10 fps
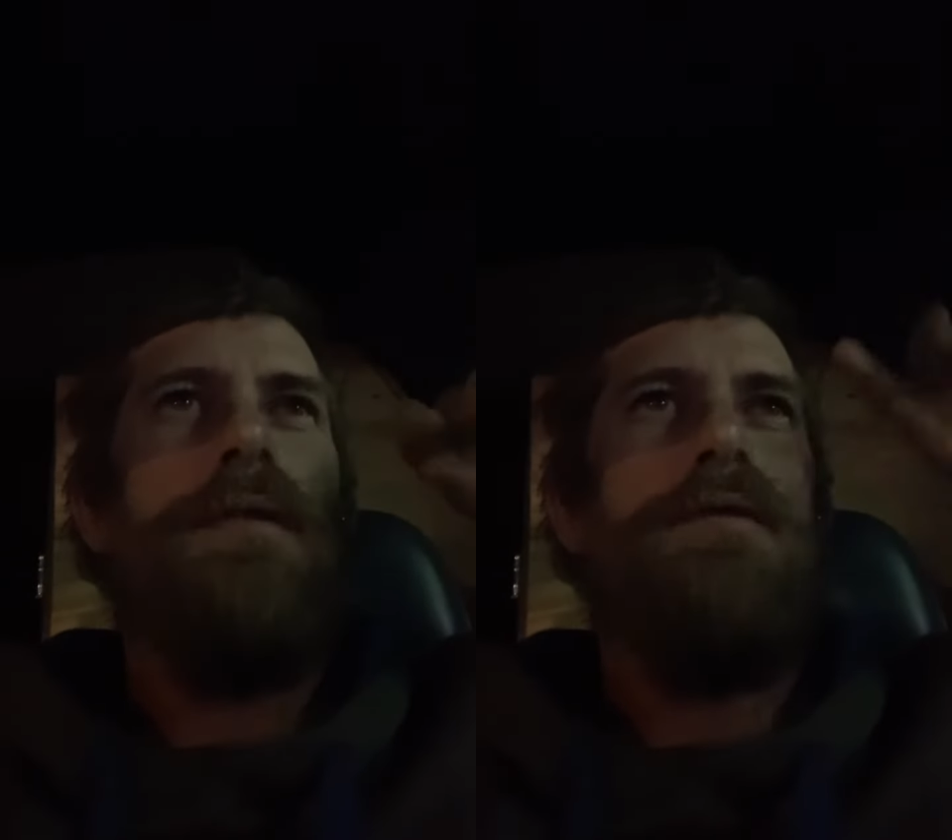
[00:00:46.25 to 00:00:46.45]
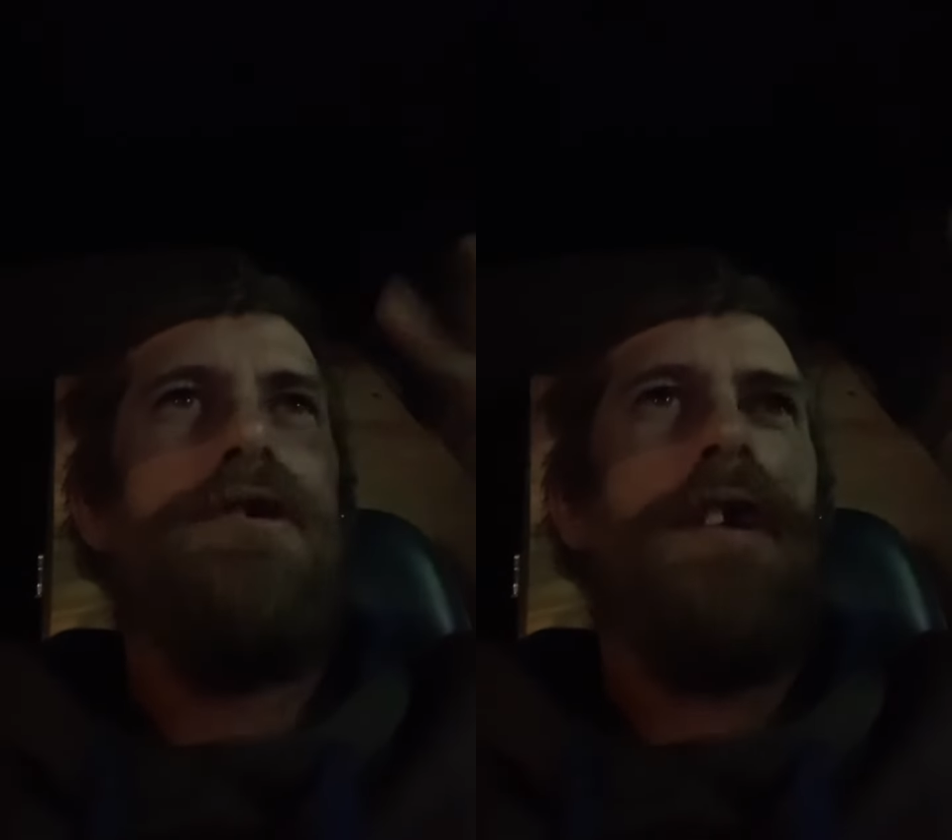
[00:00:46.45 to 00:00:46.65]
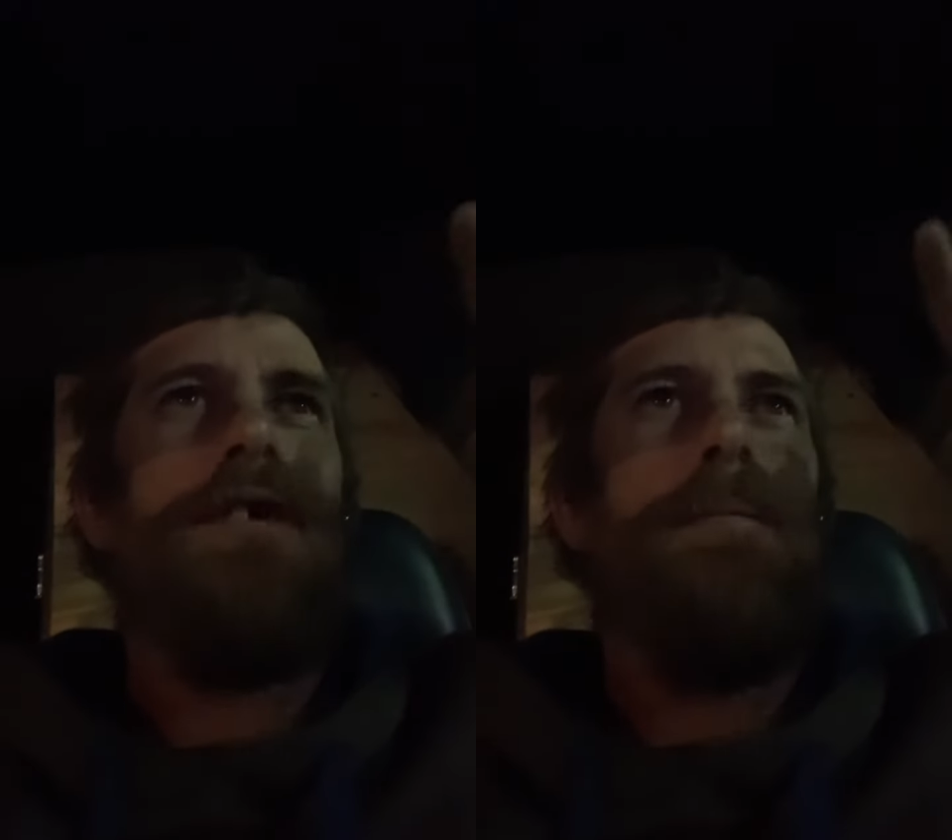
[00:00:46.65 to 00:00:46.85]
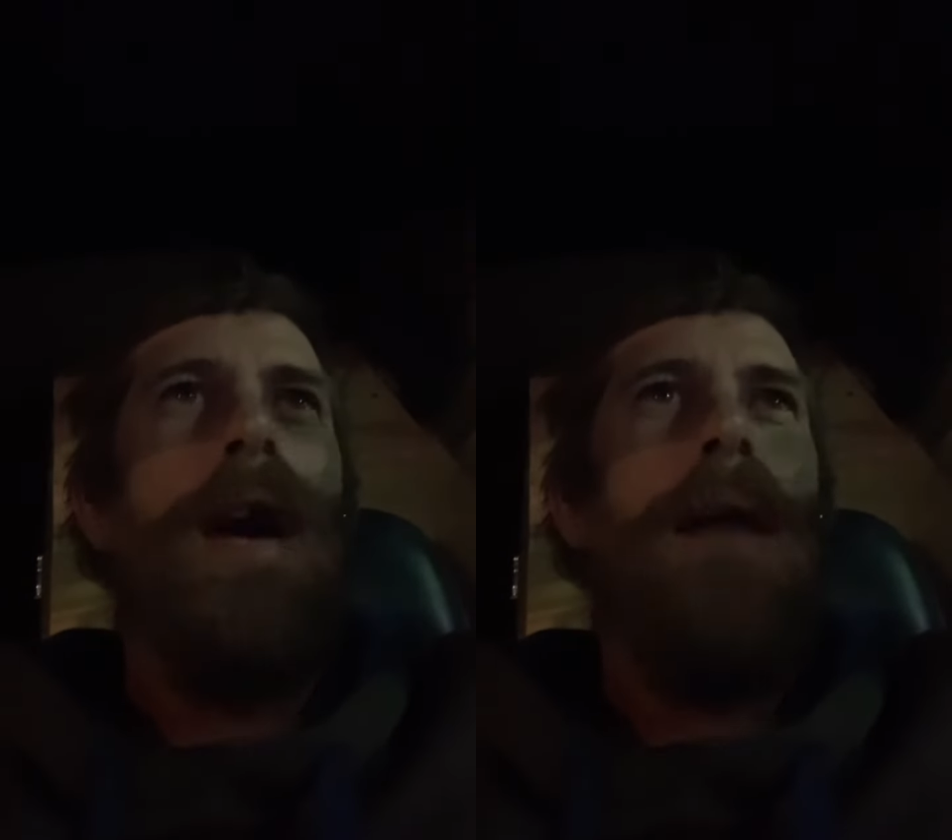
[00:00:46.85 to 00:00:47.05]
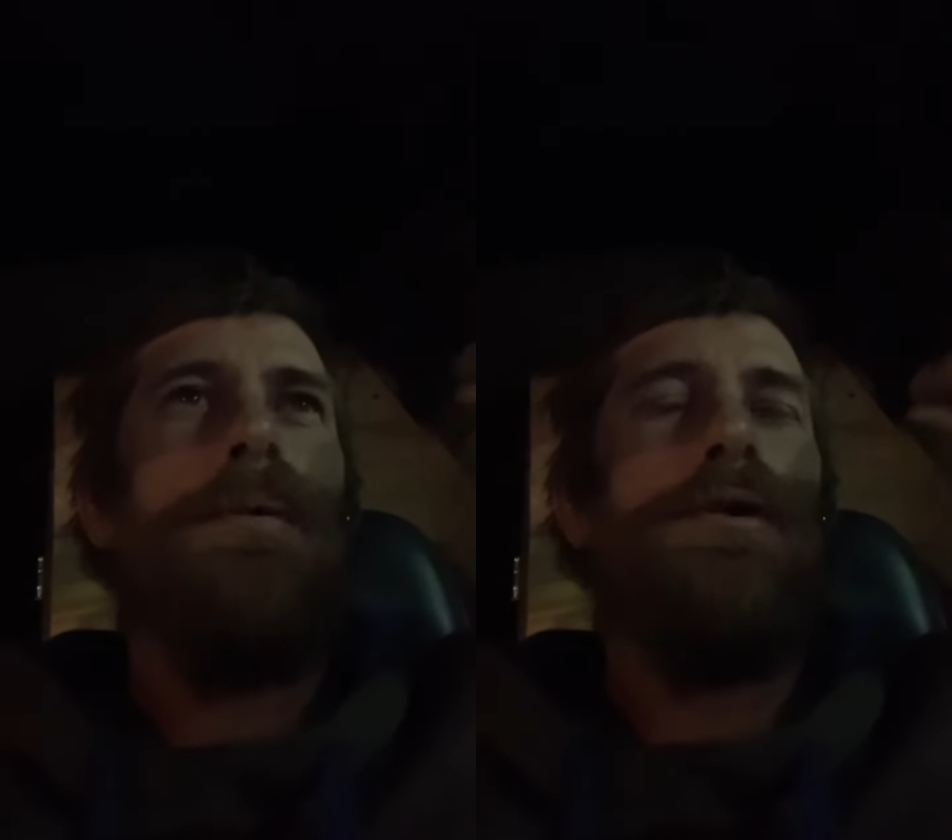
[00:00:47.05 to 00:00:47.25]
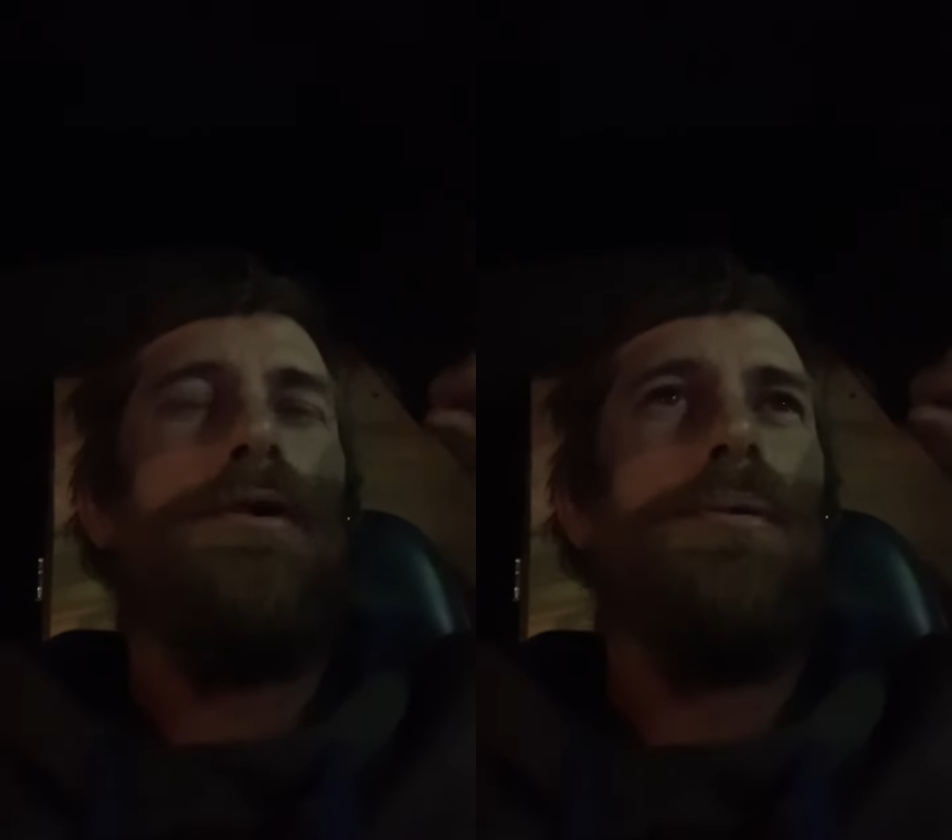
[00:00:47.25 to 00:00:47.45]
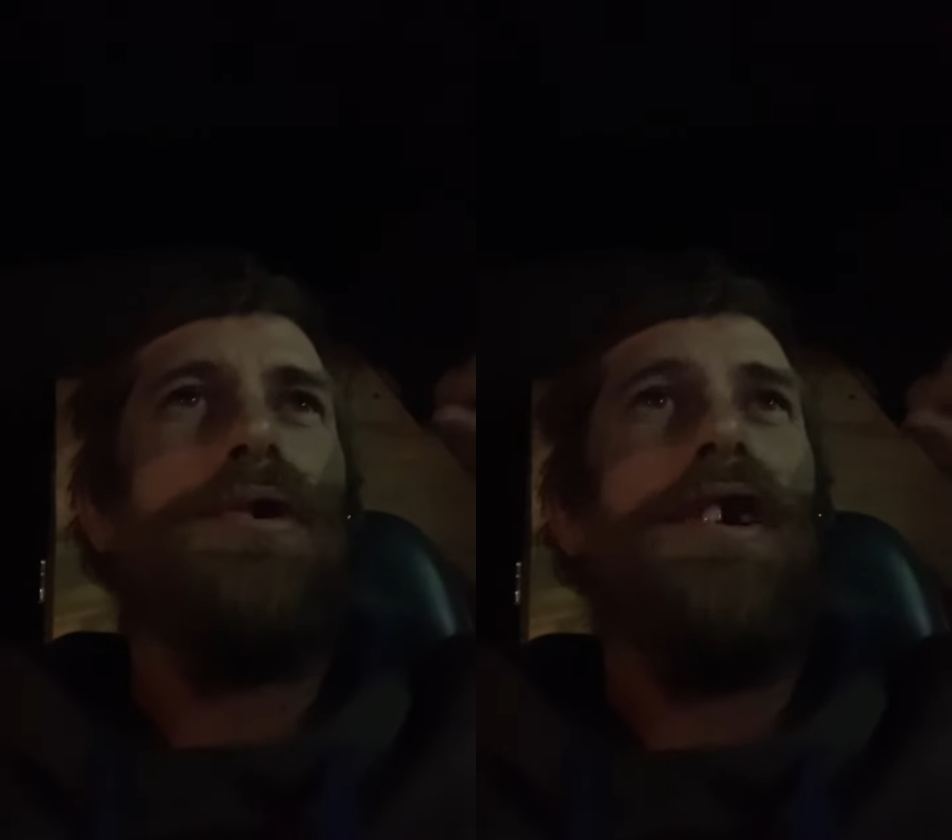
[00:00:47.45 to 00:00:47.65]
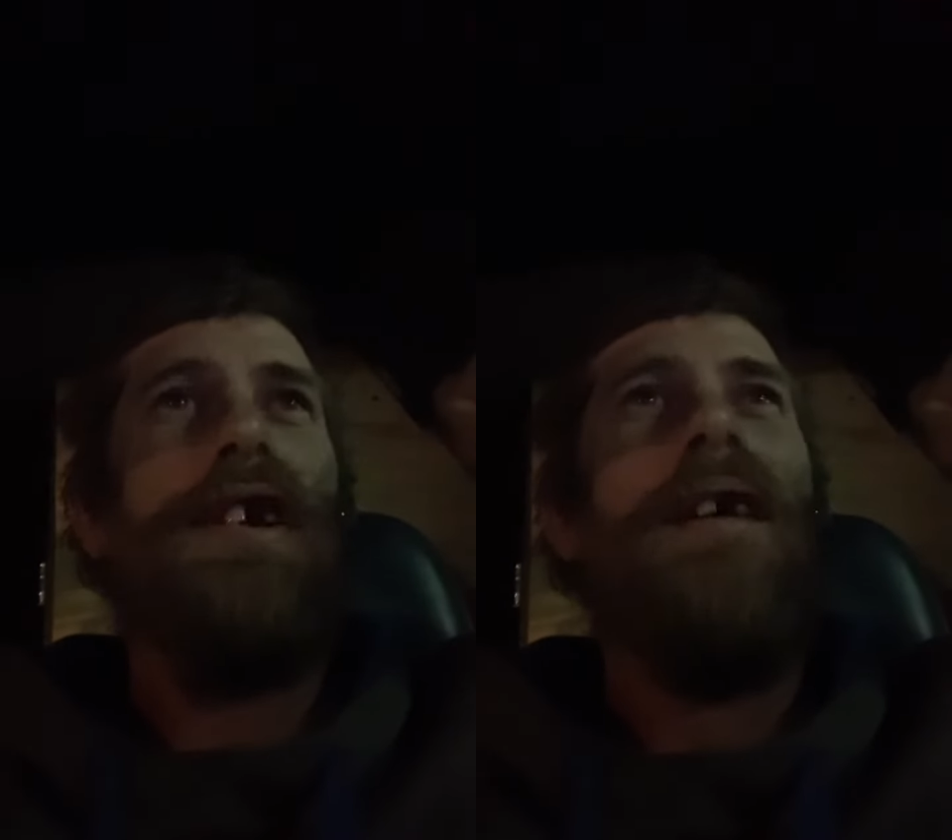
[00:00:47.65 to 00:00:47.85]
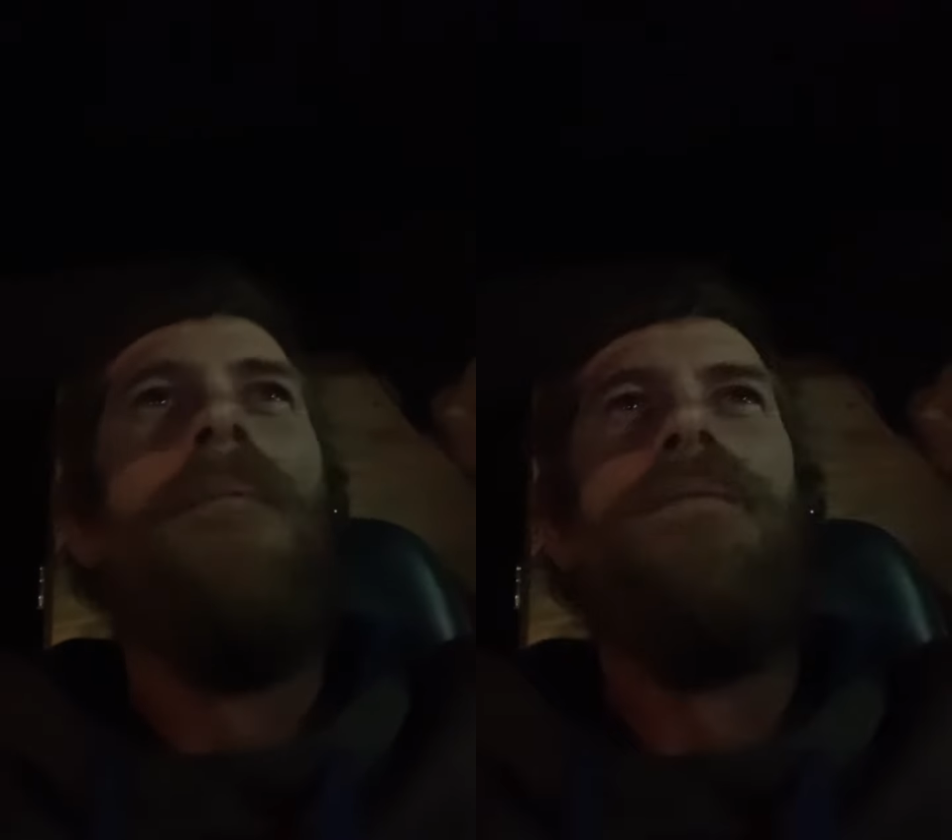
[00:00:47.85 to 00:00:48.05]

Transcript: if you check the map in sioux city